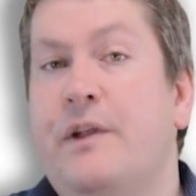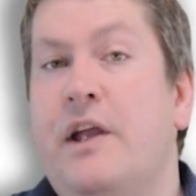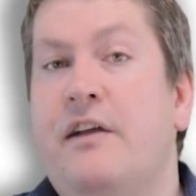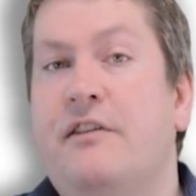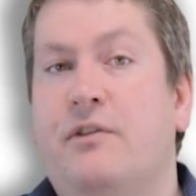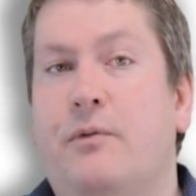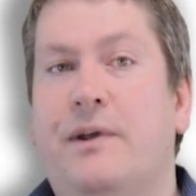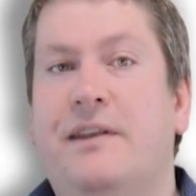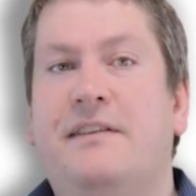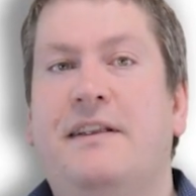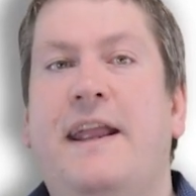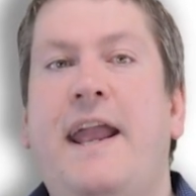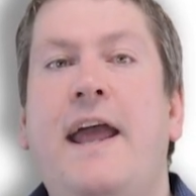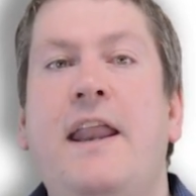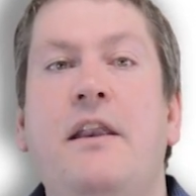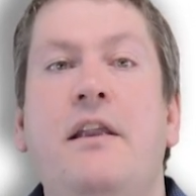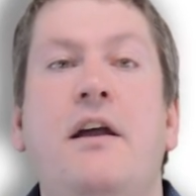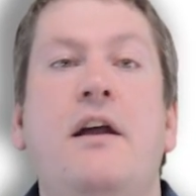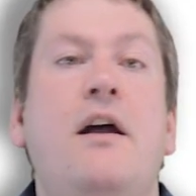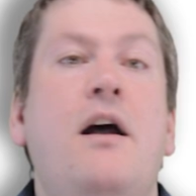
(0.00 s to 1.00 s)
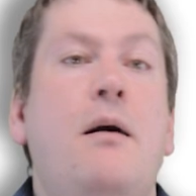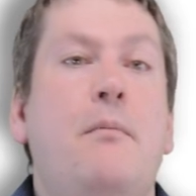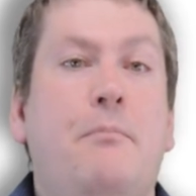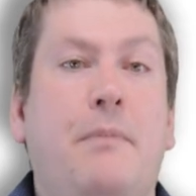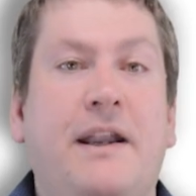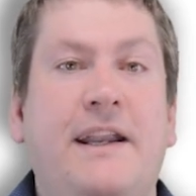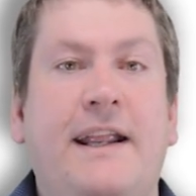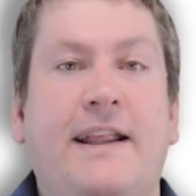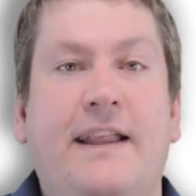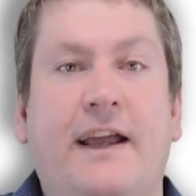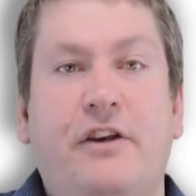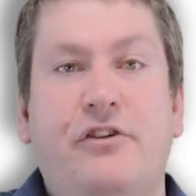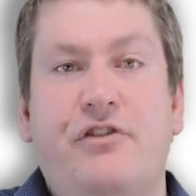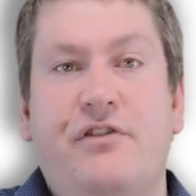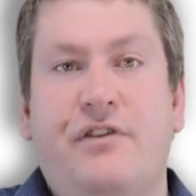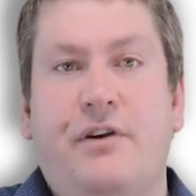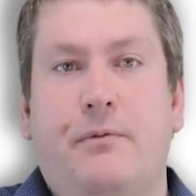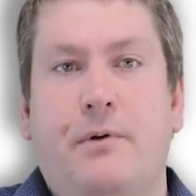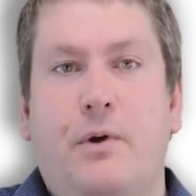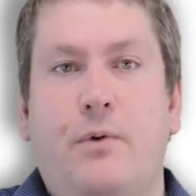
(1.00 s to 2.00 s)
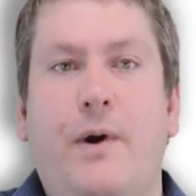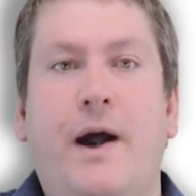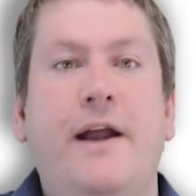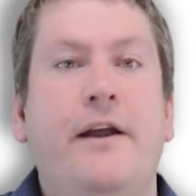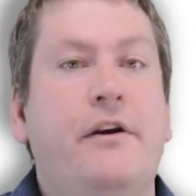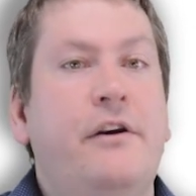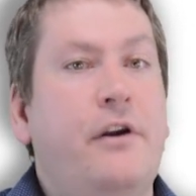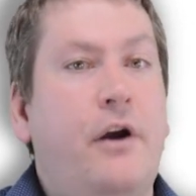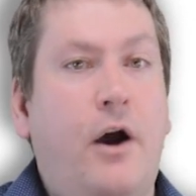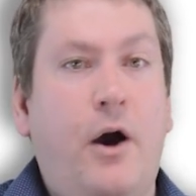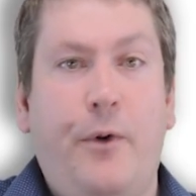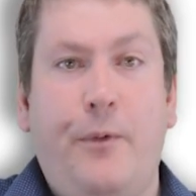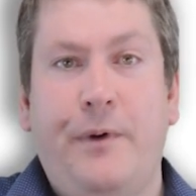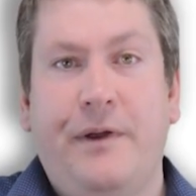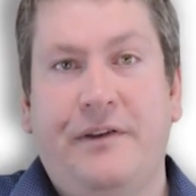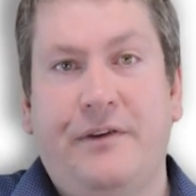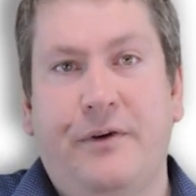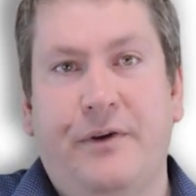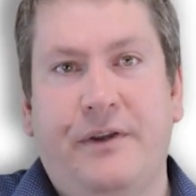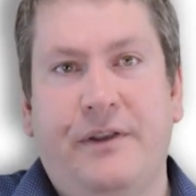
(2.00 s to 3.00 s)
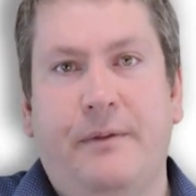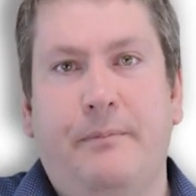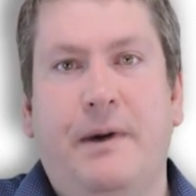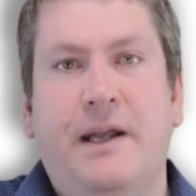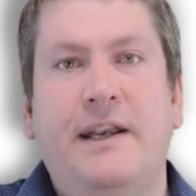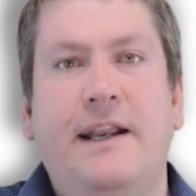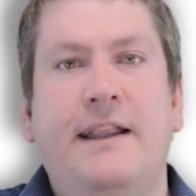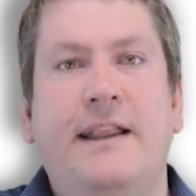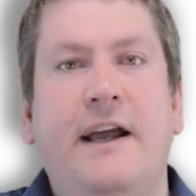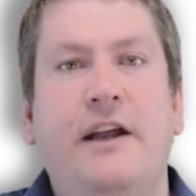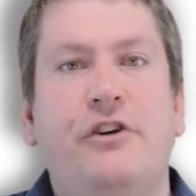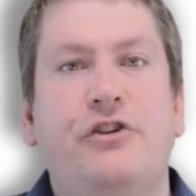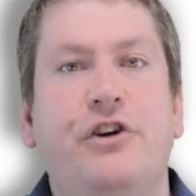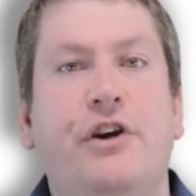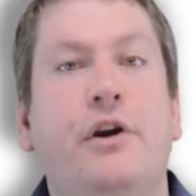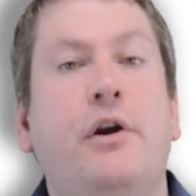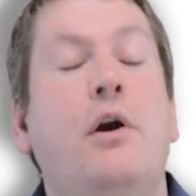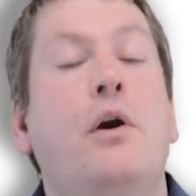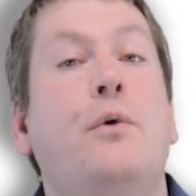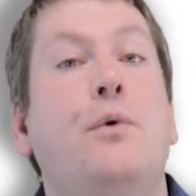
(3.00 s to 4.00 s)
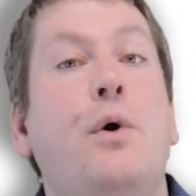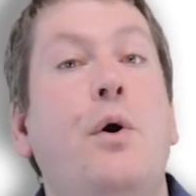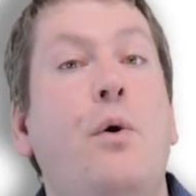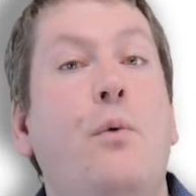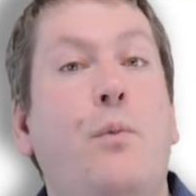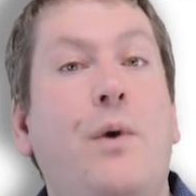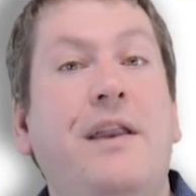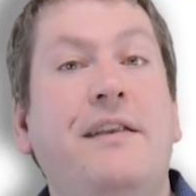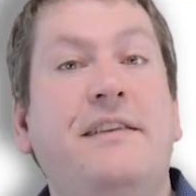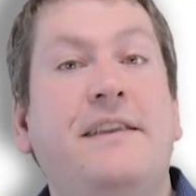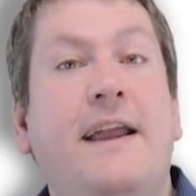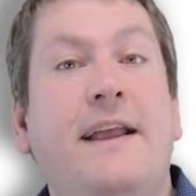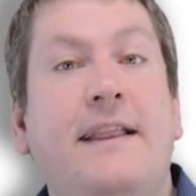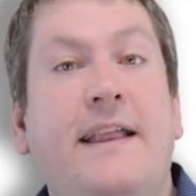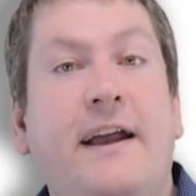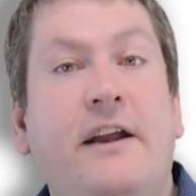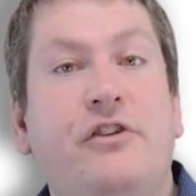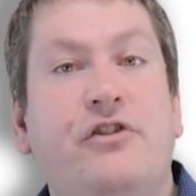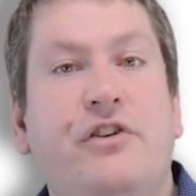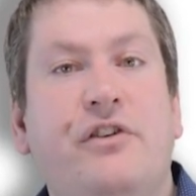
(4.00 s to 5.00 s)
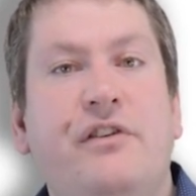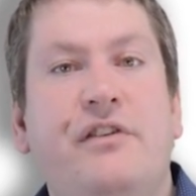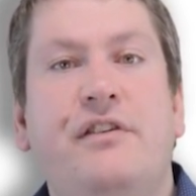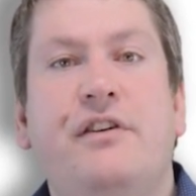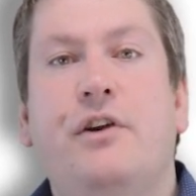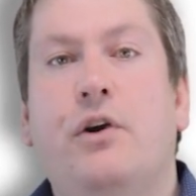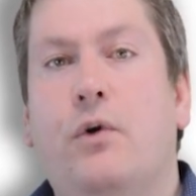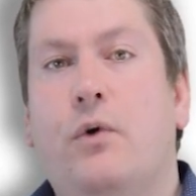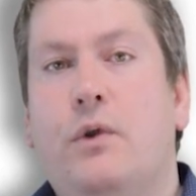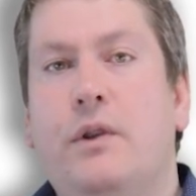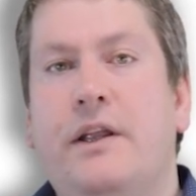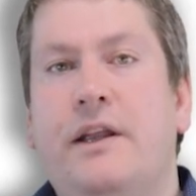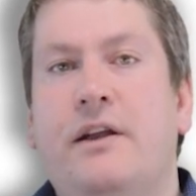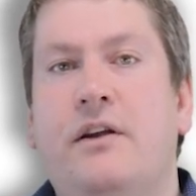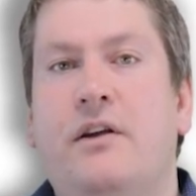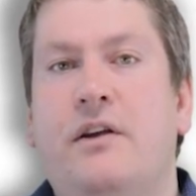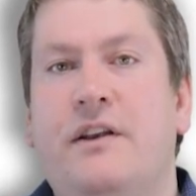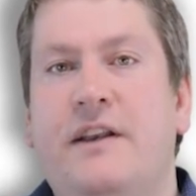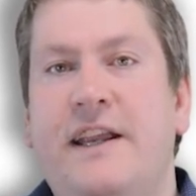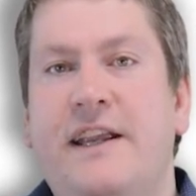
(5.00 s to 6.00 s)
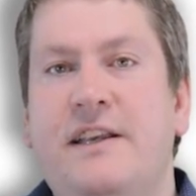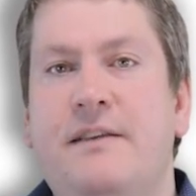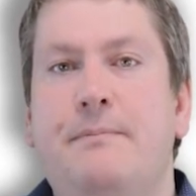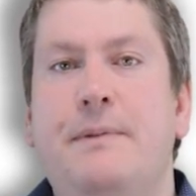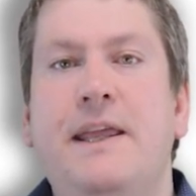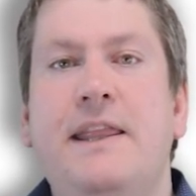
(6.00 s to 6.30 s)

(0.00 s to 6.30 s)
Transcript: So once again, Monday lectures are required. Always go to the Monday lecture. Wednesday lectures, you only need to be